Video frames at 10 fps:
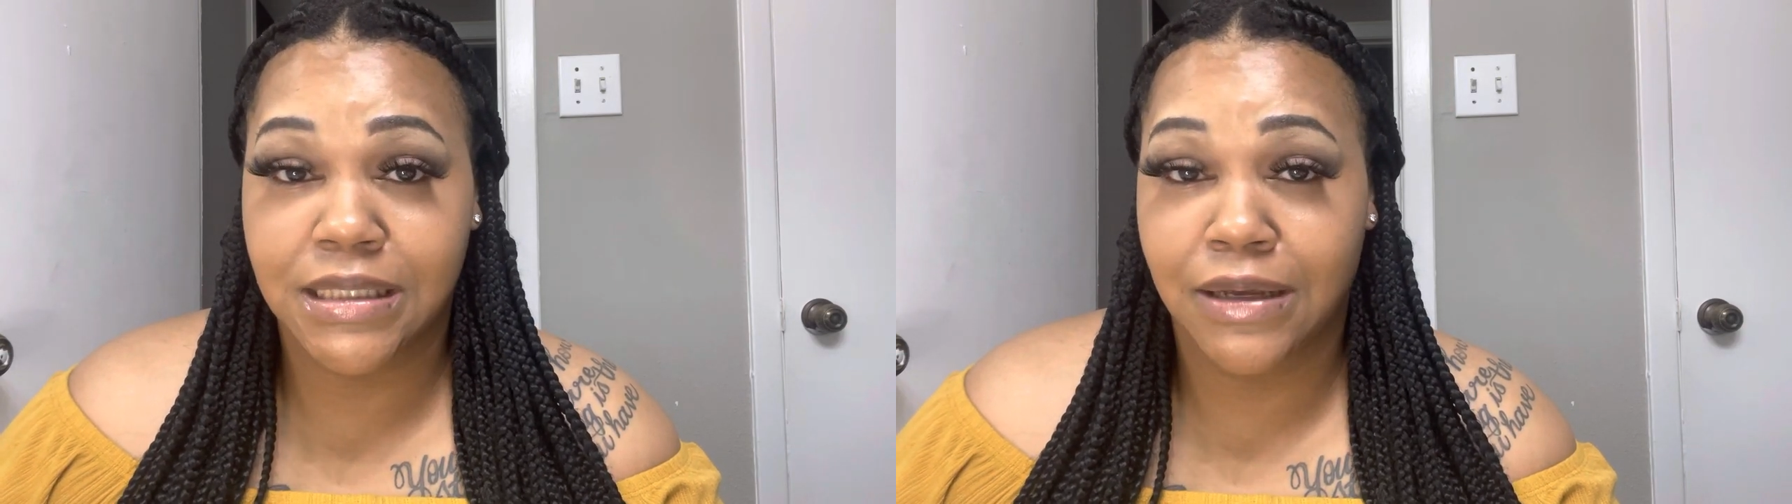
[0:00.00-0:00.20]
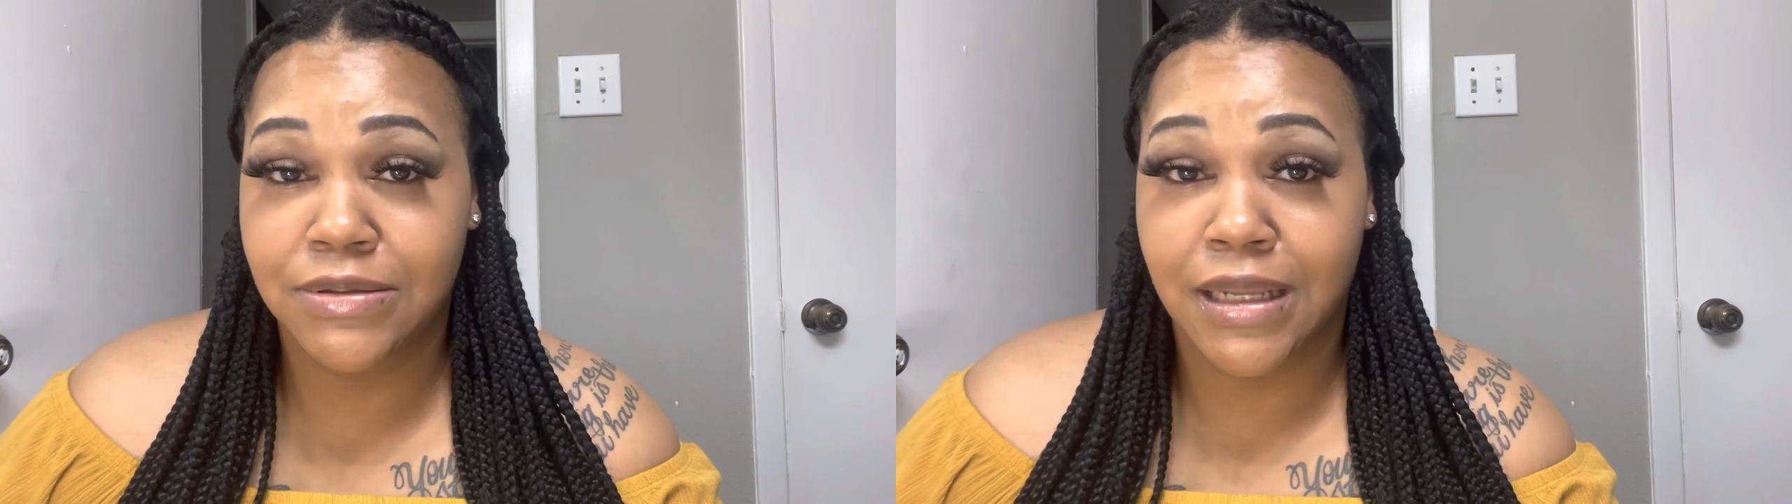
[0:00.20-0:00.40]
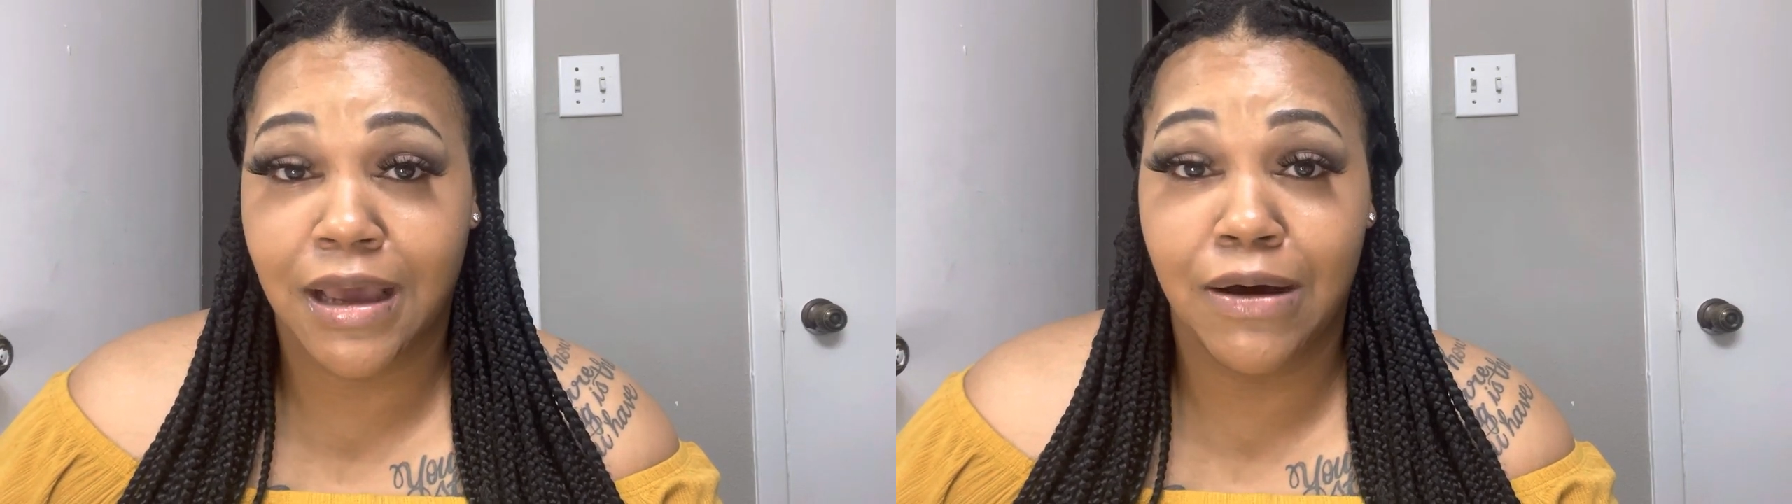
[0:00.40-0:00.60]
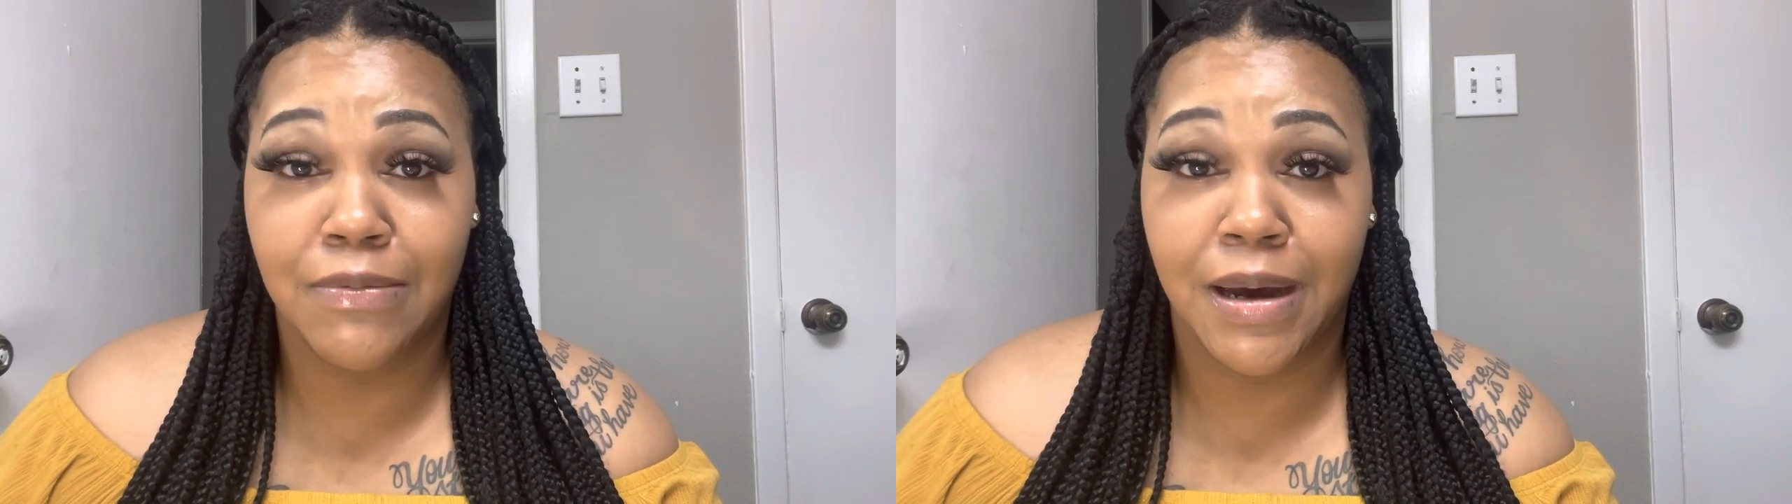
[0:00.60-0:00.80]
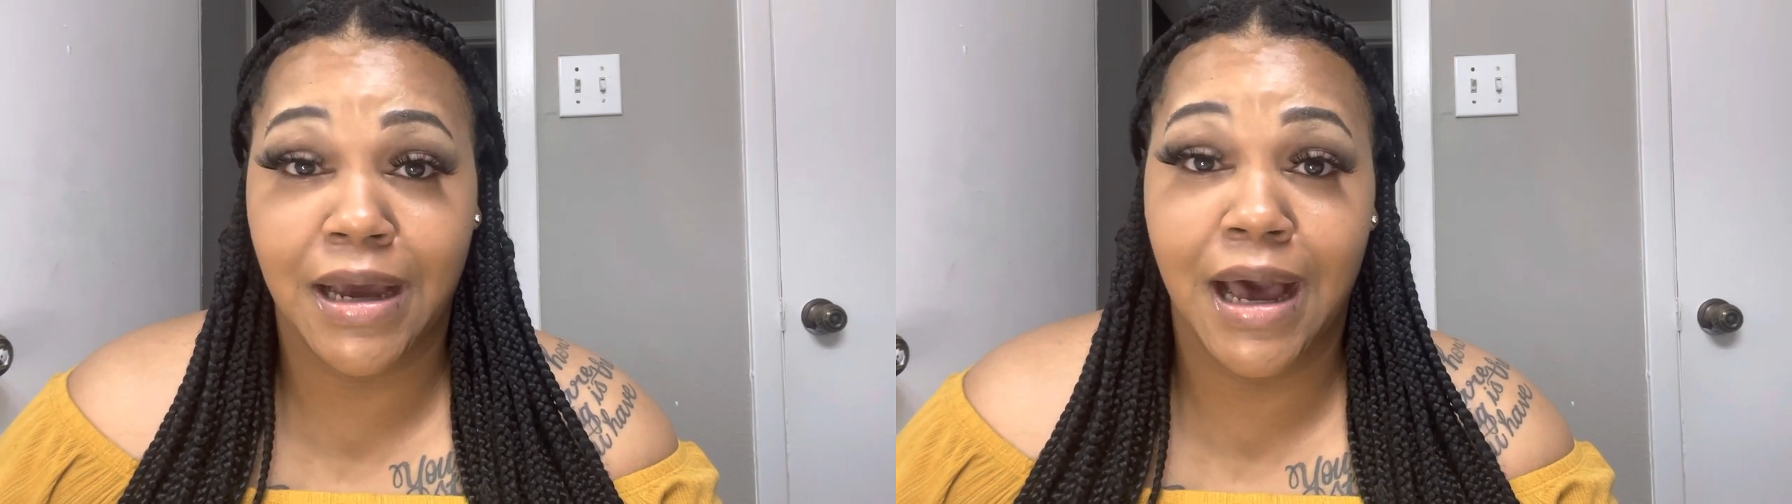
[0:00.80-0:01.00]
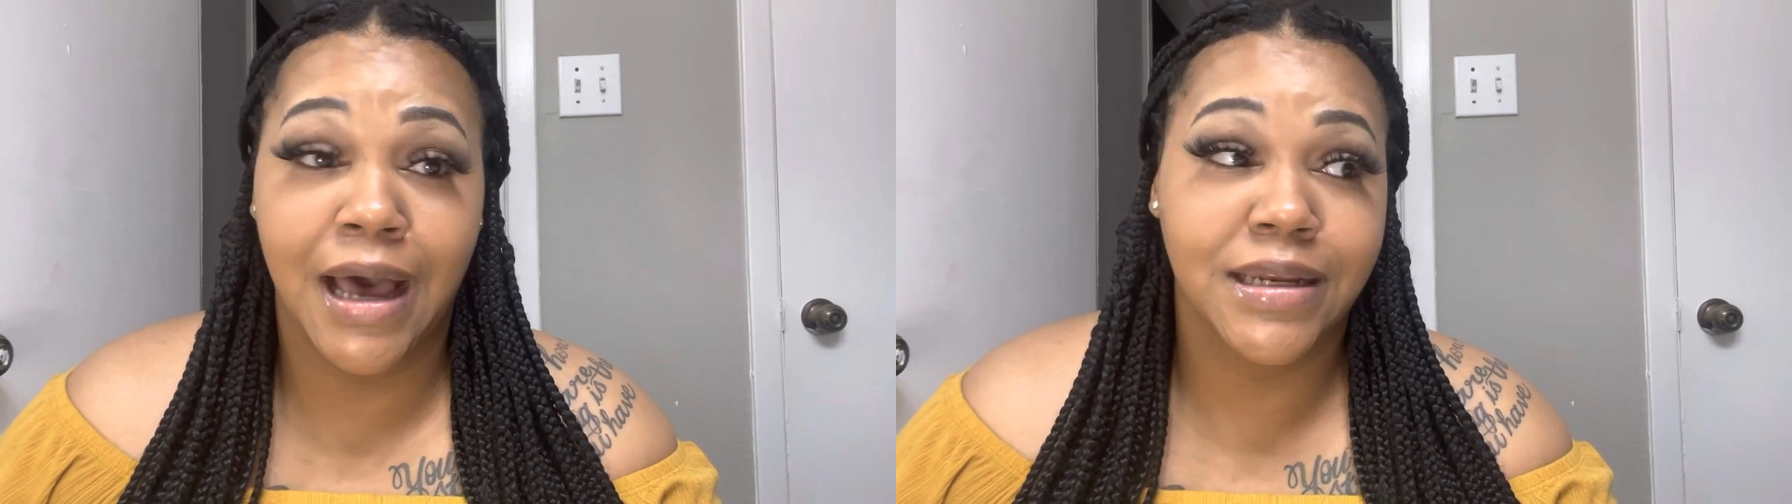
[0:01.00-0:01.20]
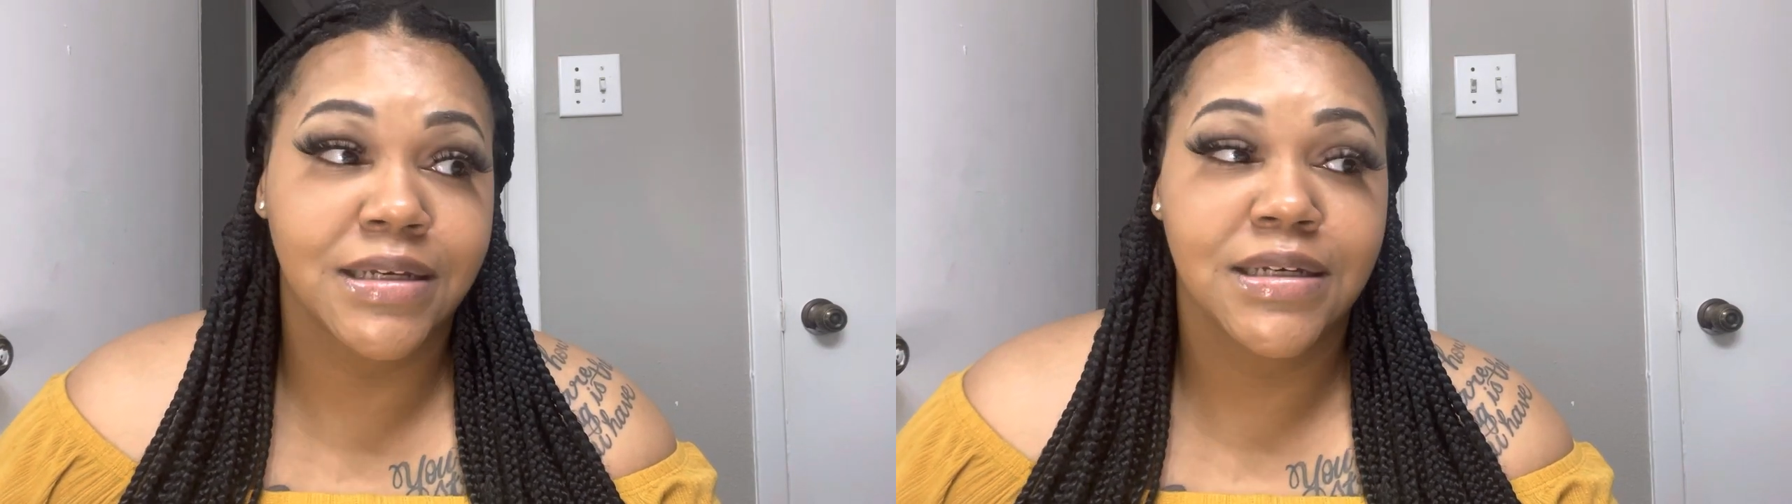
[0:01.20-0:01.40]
I was like, oh my god,